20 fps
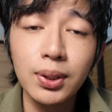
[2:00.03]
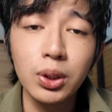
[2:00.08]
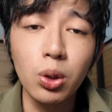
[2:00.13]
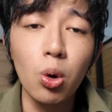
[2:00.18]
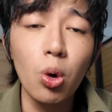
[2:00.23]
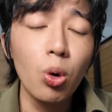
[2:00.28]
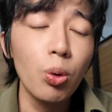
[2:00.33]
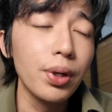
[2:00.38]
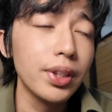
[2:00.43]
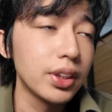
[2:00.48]
was
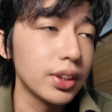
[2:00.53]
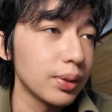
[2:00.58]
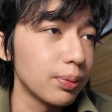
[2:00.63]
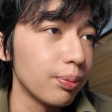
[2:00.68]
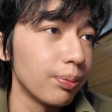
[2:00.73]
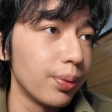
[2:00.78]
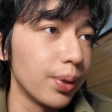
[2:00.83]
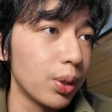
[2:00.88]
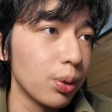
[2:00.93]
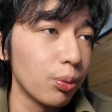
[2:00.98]
always
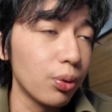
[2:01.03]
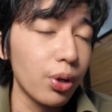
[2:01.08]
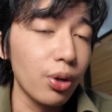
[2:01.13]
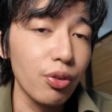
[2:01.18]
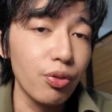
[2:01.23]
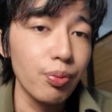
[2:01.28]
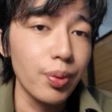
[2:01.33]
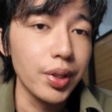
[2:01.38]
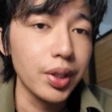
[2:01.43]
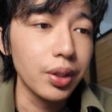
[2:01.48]
been
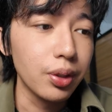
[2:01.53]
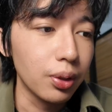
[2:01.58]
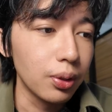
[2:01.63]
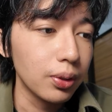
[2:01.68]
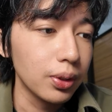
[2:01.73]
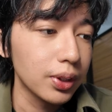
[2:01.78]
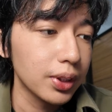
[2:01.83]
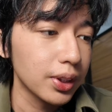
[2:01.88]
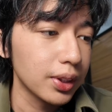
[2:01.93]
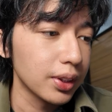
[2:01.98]
one of my
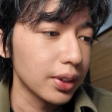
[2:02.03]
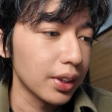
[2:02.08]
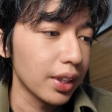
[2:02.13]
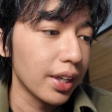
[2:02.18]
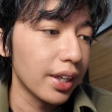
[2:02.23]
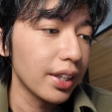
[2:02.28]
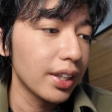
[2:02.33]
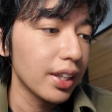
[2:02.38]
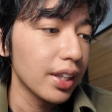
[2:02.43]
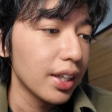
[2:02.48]
goals,
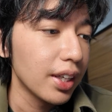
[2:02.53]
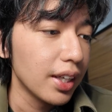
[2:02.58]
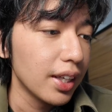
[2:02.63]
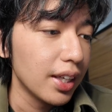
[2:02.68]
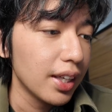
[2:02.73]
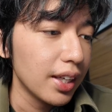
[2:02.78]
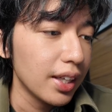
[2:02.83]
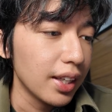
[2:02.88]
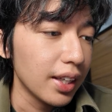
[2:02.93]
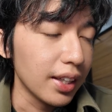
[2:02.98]
right?
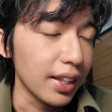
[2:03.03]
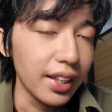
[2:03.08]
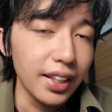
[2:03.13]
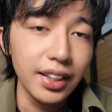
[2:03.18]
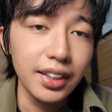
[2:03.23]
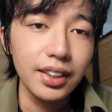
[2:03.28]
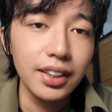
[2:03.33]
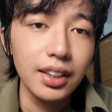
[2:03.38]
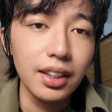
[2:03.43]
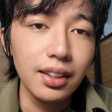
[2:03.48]

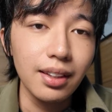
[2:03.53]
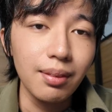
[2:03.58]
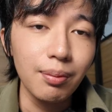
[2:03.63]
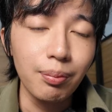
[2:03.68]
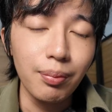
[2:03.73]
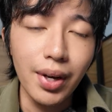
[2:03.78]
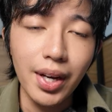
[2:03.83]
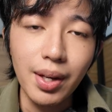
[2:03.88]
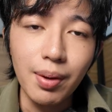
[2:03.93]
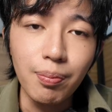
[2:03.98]
Like
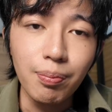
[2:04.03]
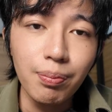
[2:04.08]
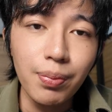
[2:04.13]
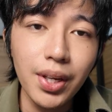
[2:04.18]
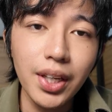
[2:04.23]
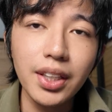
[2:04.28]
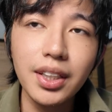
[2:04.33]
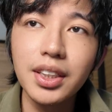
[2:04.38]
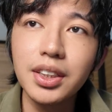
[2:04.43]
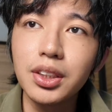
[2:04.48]
my
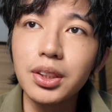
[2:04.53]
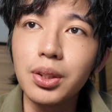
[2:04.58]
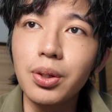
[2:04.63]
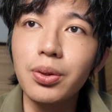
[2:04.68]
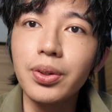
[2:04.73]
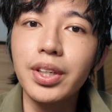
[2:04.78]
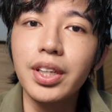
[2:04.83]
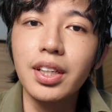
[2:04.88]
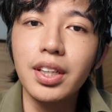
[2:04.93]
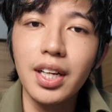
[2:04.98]
biggest
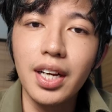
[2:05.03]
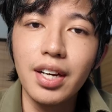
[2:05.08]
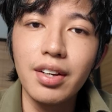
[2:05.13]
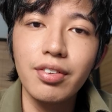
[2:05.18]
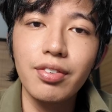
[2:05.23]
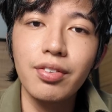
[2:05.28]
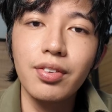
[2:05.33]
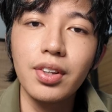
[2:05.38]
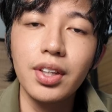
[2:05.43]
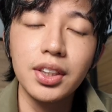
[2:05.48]
goal in
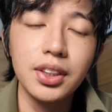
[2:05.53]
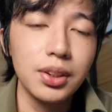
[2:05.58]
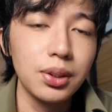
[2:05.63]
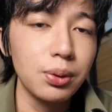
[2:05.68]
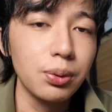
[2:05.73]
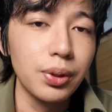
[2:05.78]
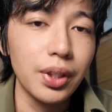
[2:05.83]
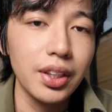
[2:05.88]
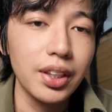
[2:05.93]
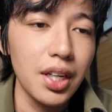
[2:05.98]
life is
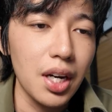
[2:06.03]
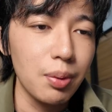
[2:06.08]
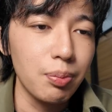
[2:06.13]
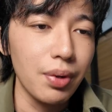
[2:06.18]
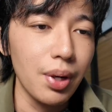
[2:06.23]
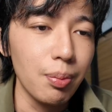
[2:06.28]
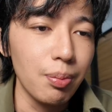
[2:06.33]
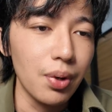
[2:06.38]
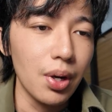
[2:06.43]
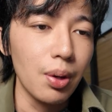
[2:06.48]
to retire
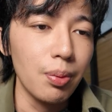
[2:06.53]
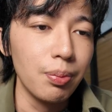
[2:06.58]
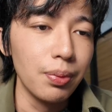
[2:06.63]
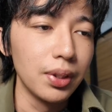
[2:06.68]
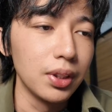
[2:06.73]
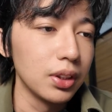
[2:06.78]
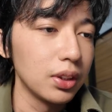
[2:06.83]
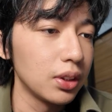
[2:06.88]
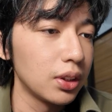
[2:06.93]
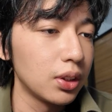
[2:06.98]
my mom
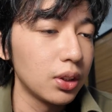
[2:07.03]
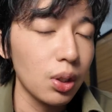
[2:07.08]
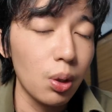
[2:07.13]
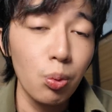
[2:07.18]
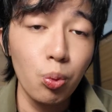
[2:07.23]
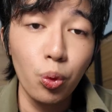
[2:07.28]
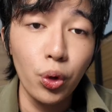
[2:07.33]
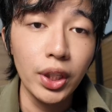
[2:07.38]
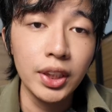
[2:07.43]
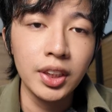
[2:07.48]
in
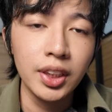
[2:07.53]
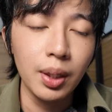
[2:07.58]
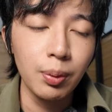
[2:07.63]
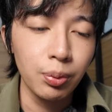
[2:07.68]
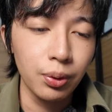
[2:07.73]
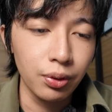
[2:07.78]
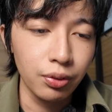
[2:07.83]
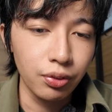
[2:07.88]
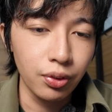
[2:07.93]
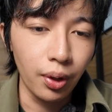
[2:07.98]
some way,
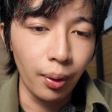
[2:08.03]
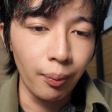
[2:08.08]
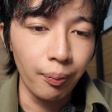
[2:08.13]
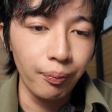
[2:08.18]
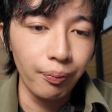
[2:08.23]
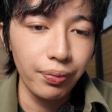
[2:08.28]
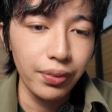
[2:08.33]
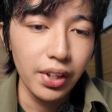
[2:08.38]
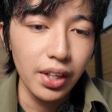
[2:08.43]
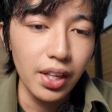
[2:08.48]
shape, or
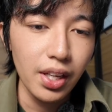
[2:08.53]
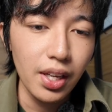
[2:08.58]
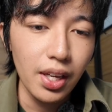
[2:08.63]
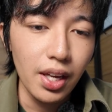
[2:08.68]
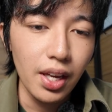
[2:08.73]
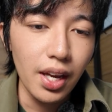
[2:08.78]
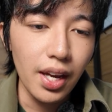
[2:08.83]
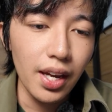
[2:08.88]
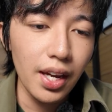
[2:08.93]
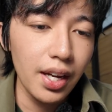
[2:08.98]
form.
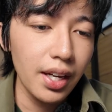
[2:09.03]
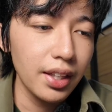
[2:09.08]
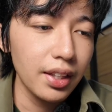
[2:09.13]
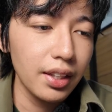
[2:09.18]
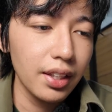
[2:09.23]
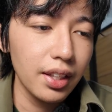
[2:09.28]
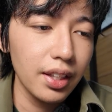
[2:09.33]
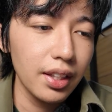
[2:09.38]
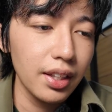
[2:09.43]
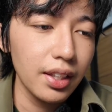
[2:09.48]

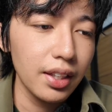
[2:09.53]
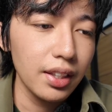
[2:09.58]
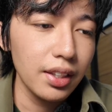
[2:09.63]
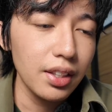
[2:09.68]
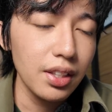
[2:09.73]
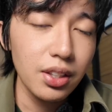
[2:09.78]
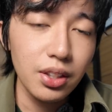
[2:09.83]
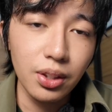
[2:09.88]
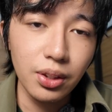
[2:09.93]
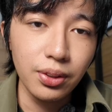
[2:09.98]
And,
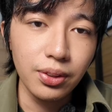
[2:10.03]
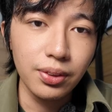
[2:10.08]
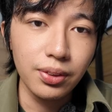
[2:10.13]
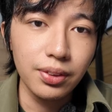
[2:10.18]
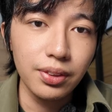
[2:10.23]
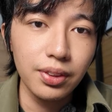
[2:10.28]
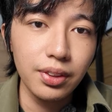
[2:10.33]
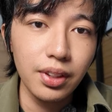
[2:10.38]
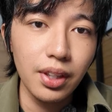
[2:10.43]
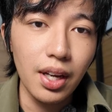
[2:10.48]
you
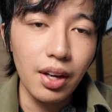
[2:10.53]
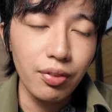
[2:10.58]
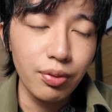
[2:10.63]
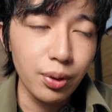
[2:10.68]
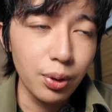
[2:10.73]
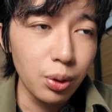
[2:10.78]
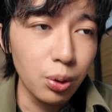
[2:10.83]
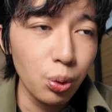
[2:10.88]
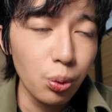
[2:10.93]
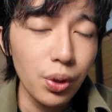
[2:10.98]
know,
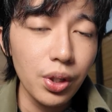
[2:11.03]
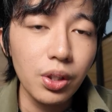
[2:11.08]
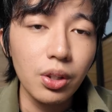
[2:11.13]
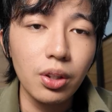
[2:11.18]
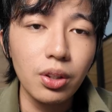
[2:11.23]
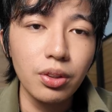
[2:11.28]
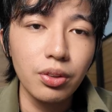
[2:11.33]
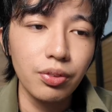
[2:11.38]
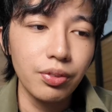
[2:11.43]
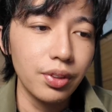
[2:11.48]
after doing
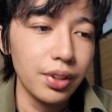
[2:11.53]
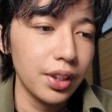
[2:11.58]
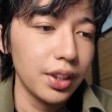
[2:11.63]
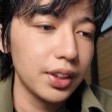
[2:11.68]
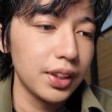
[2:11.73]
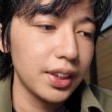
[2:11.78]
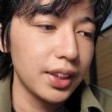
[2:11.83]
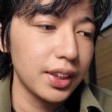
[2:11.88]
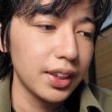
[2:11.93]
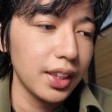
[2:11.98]
all of
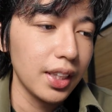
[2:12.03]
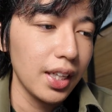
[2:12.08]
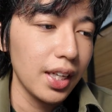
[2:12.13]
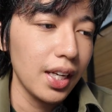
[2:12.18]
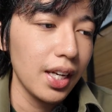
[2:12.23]
this,